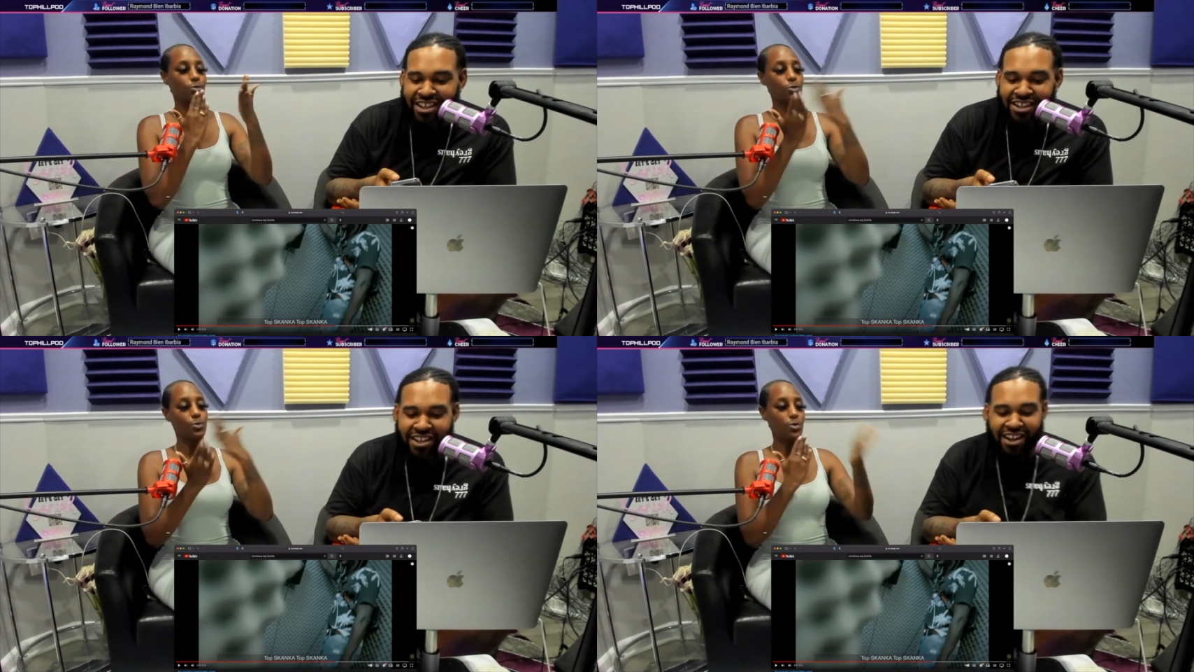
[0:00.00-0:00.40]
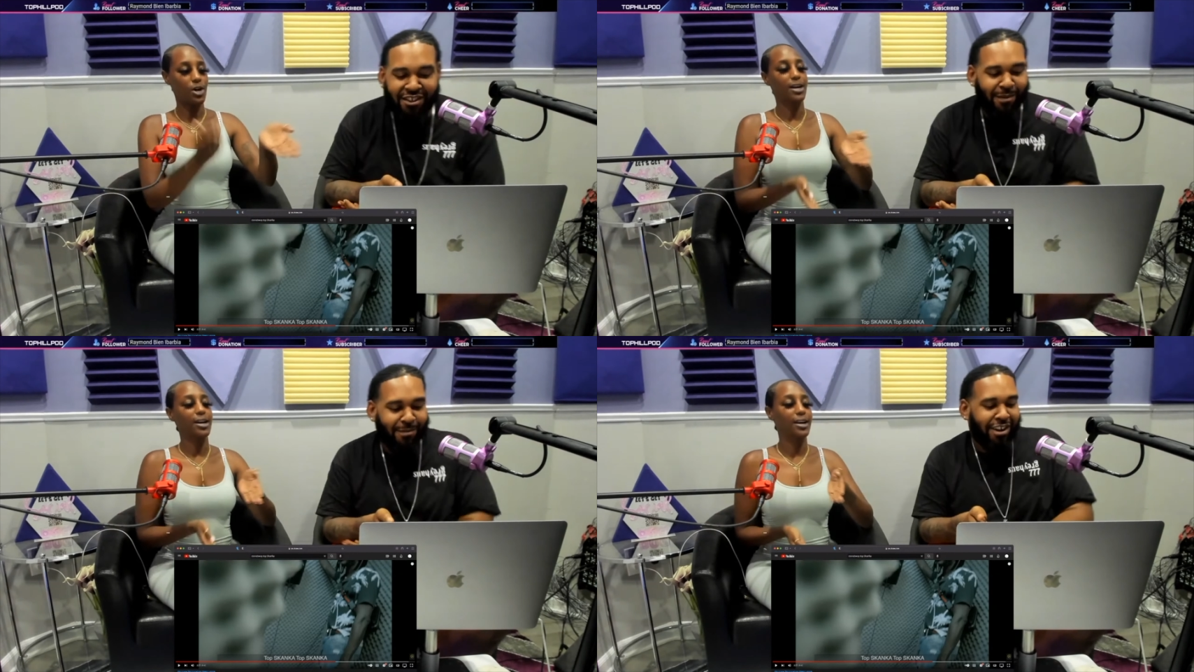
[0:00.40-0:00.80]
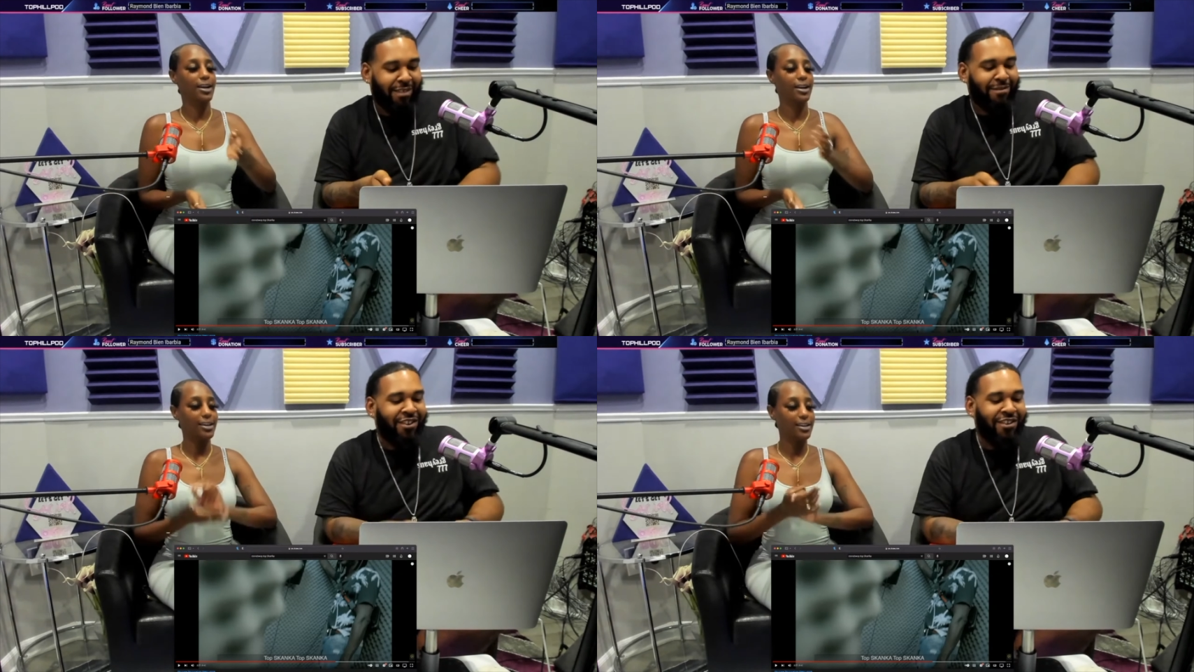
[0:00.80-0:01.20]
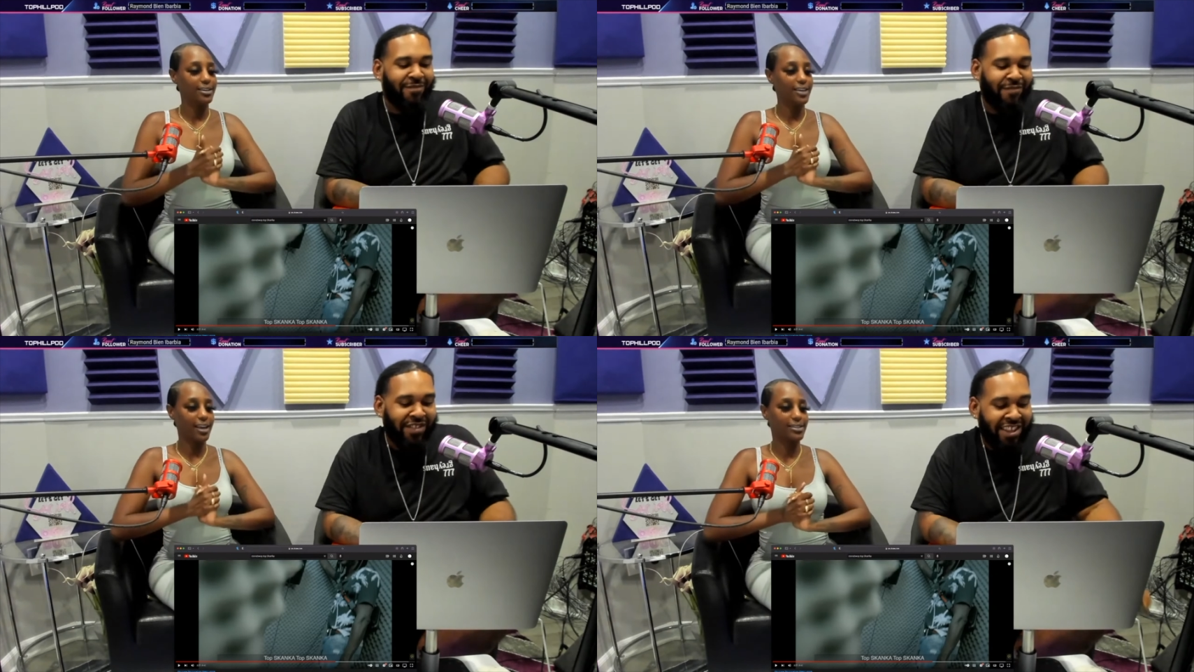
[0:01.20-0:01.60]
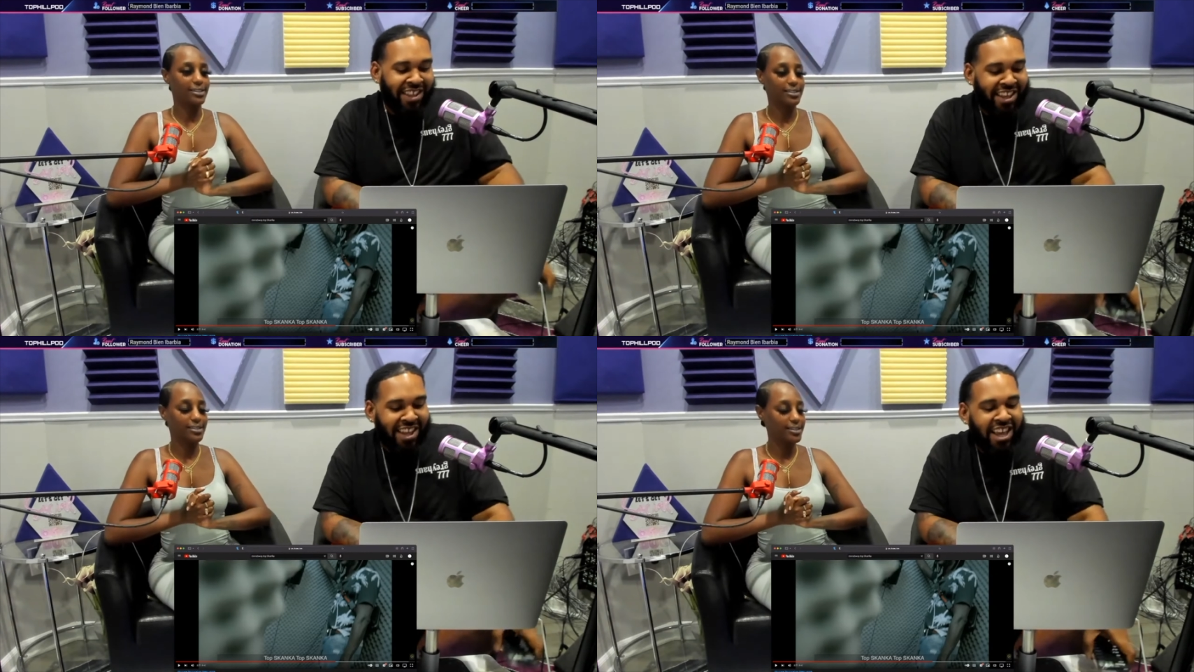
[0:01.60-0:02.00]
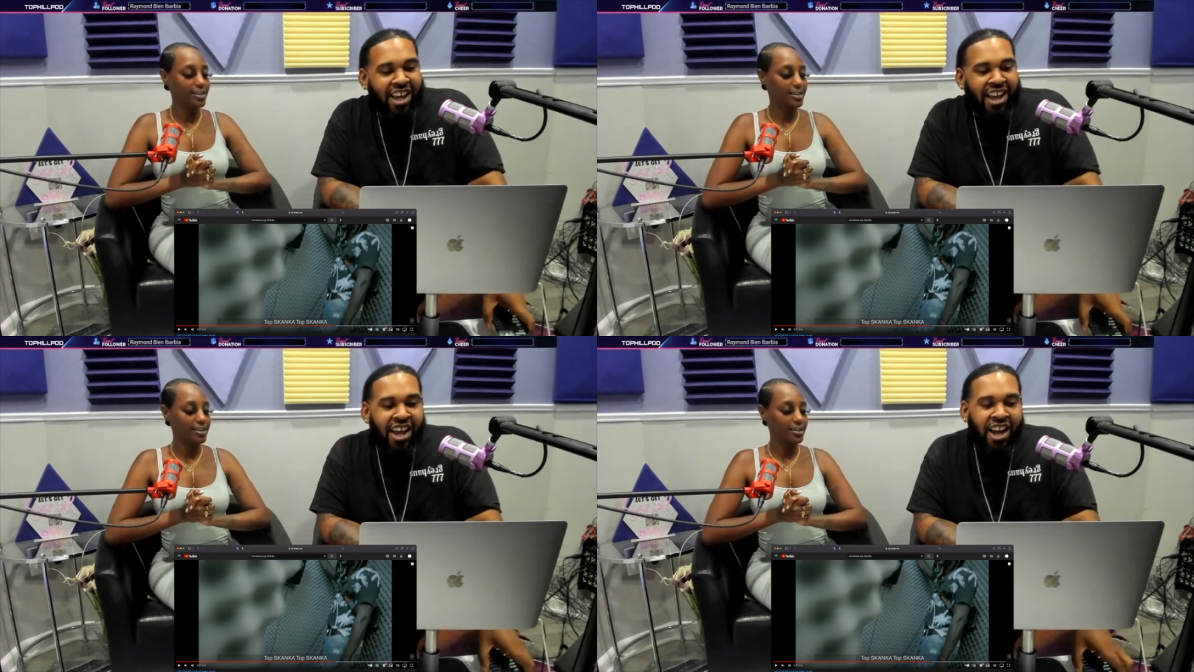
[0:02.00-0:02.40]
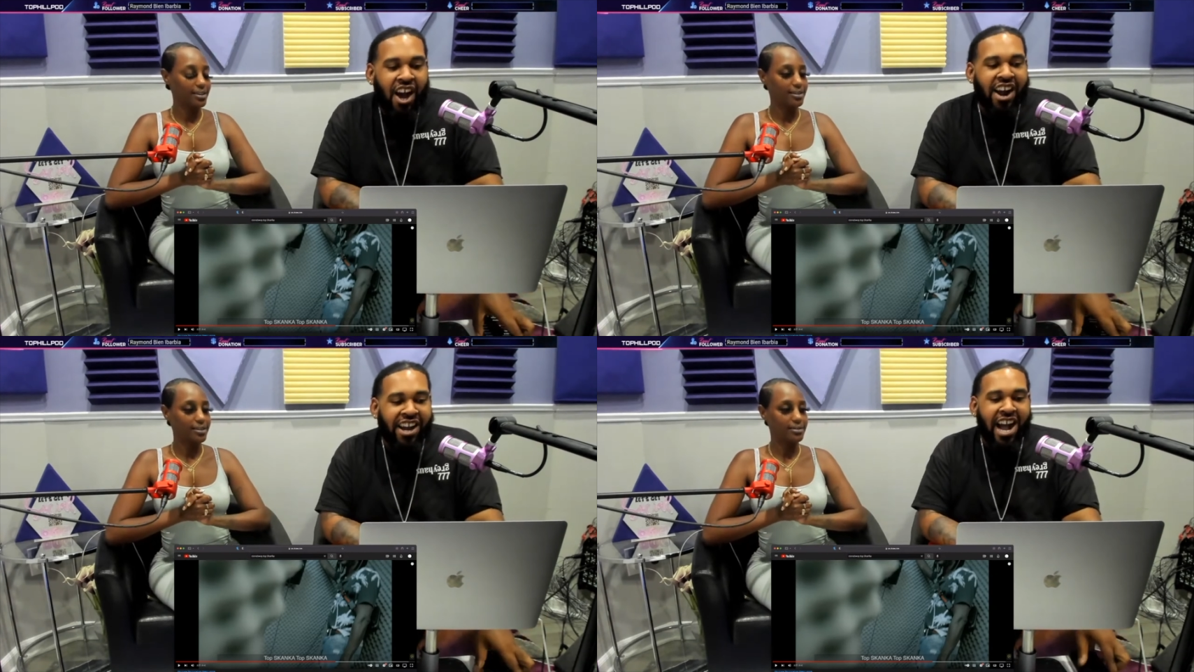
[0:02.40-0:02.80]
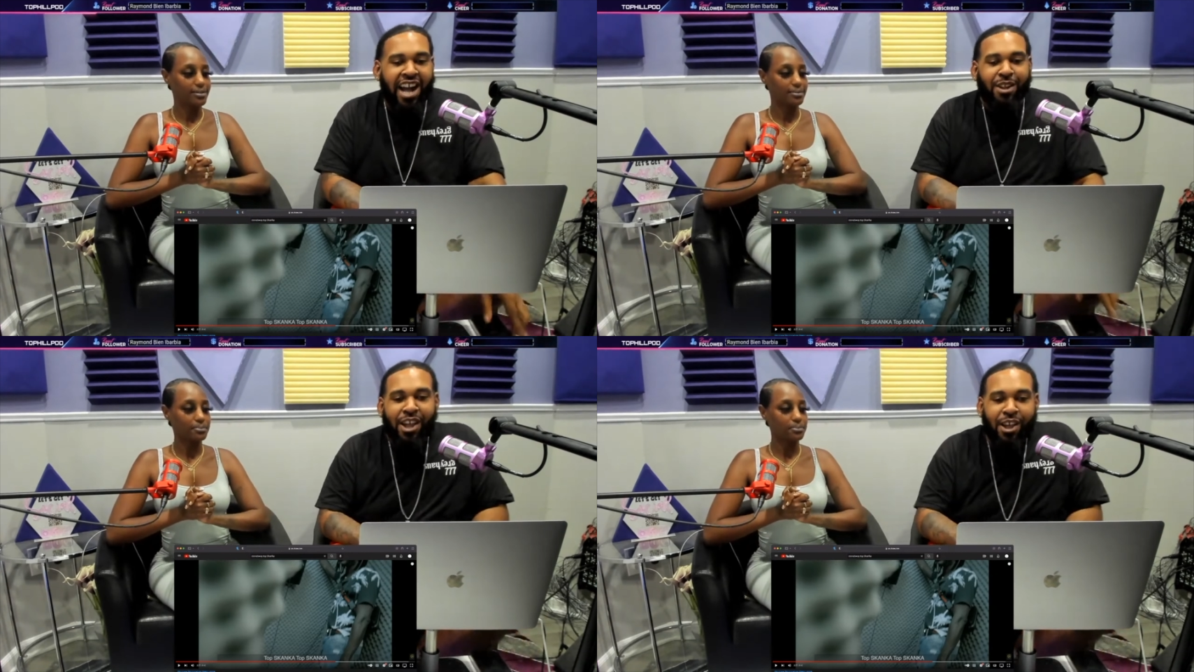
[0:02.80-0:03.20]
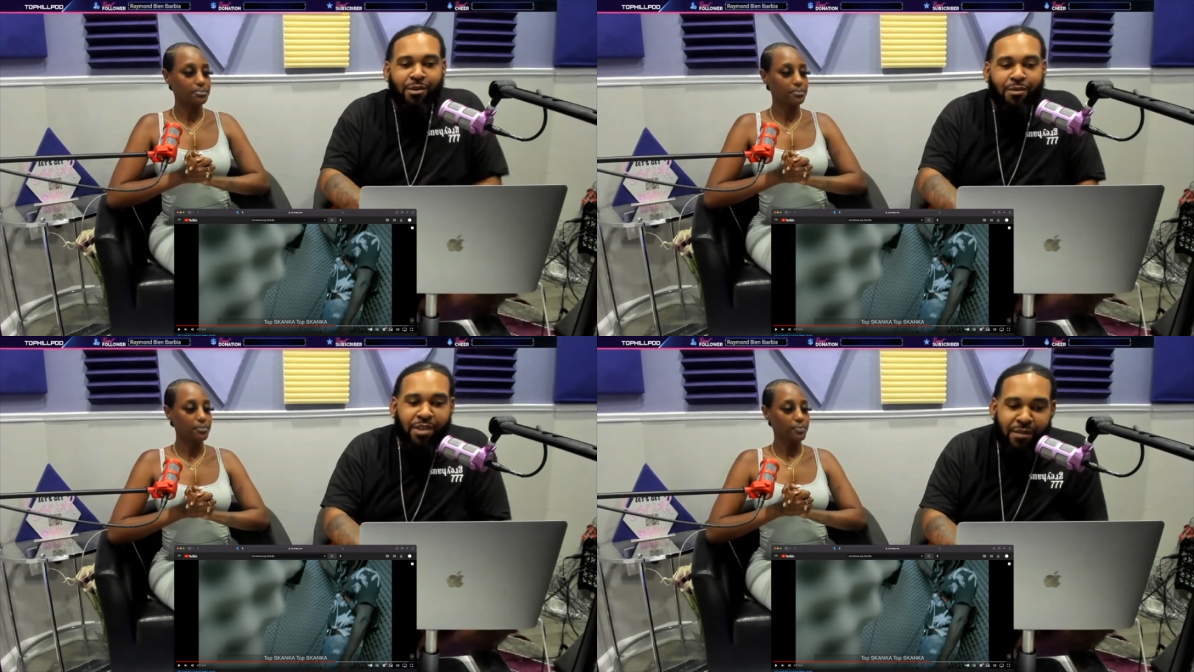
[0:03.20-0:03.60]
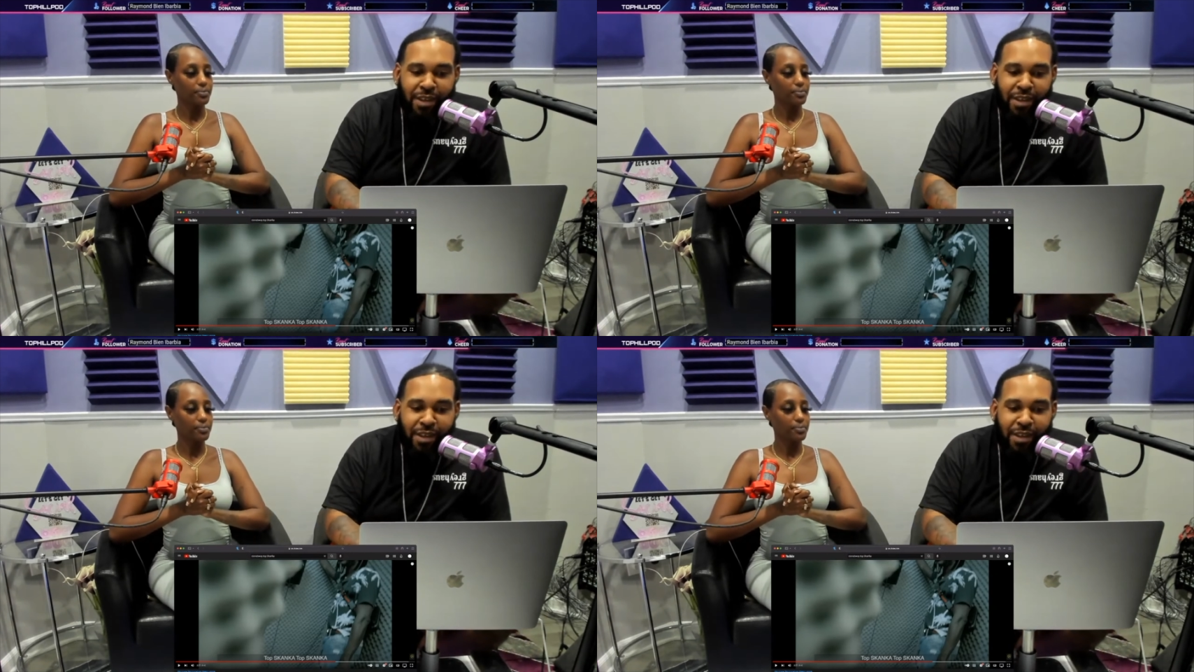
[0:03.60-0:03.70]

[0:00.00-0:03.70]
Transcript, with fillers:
Speaker 1: Shout out to my mom, though. Yes. All right, guys. We're